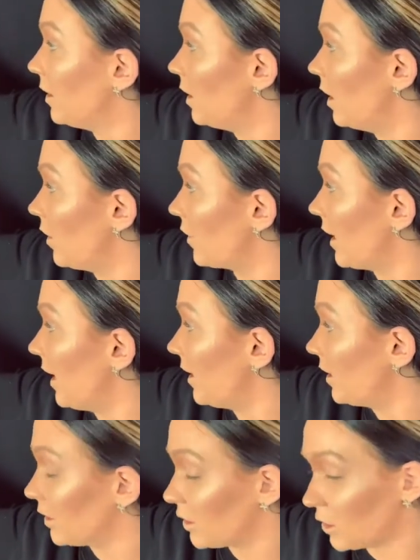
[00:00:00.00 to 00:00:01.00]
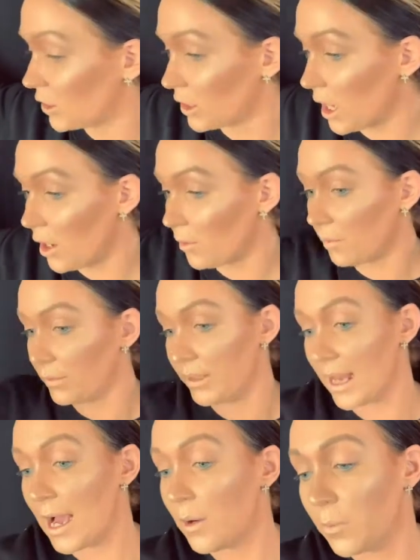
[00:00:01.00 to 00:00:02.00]
Okay, so
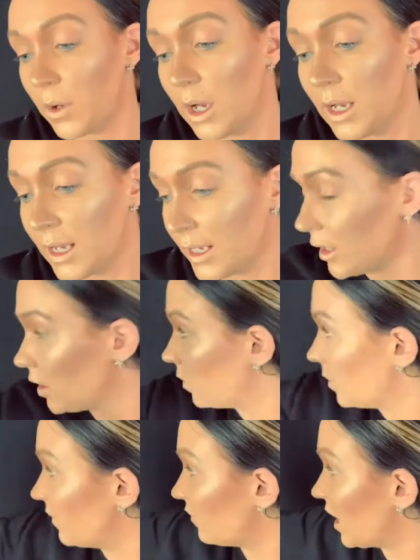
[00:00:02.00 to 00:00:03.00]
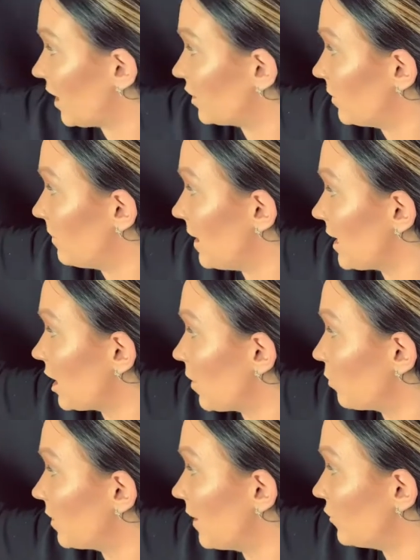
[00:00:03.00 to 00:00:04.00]
that one, we've got the
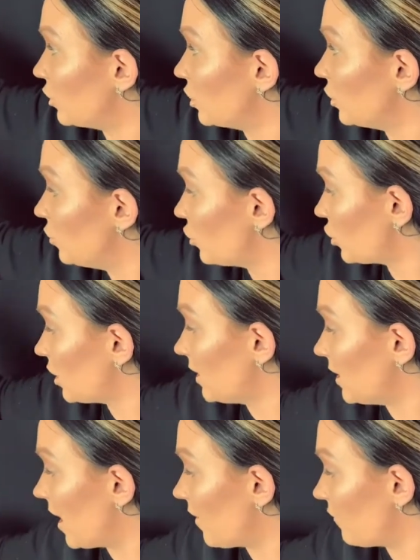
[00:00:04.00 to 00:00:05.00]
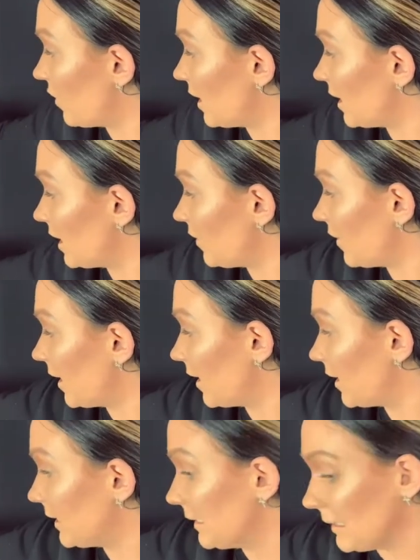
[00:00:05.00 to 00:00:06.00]
Makeup Revolution not fitting in
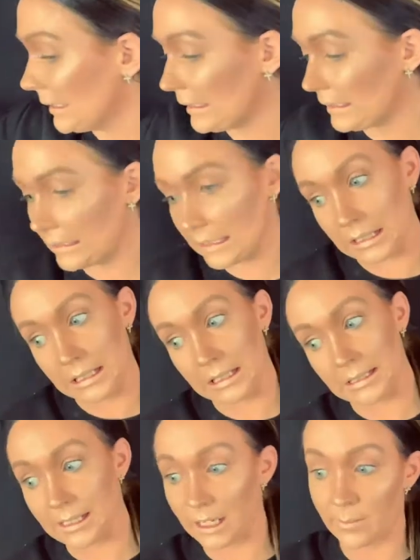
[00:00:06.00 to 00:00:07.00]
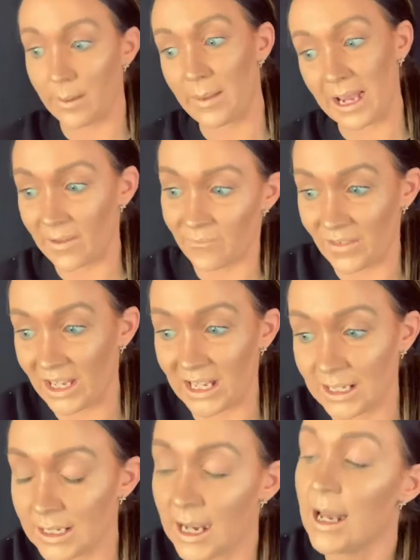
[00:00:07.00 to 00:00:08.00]
there. Duh, none of my makeup
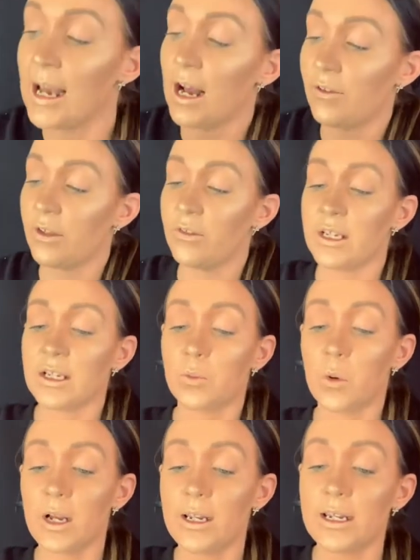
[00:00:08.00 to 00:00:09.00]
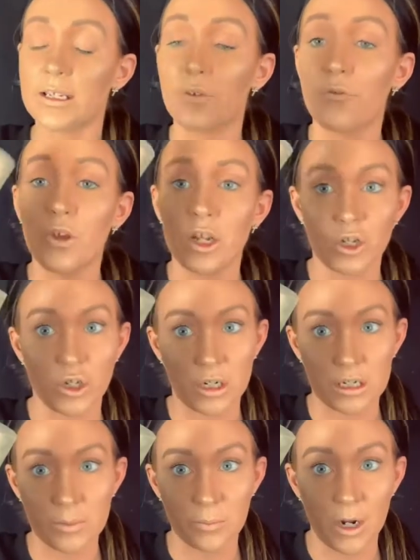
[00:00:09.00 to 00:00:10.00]
fits. And then this one is a finishing
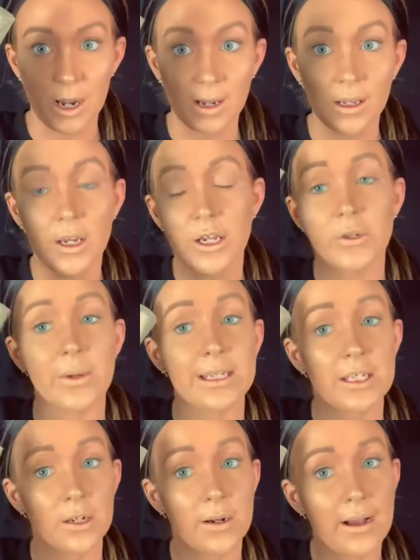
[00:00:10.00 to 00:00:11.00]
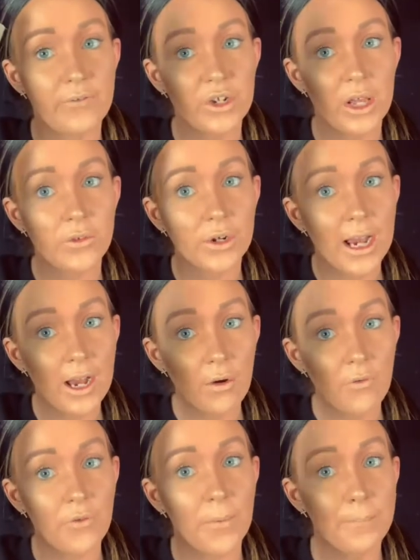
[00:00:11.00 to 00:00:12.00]
spray. So I still have another
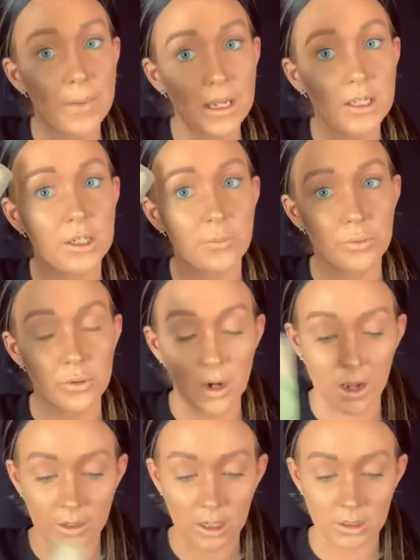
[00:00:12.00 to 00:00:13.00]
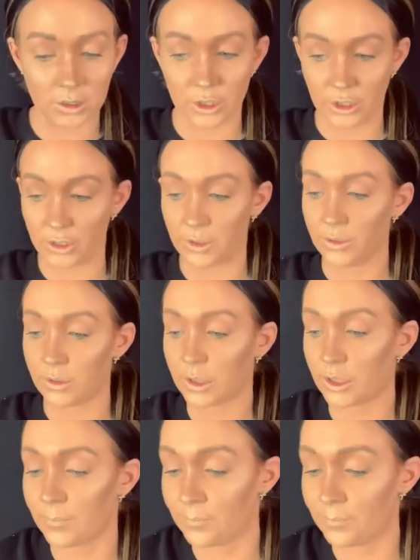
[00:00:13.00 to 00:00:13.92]
e.l.f. mint product to use.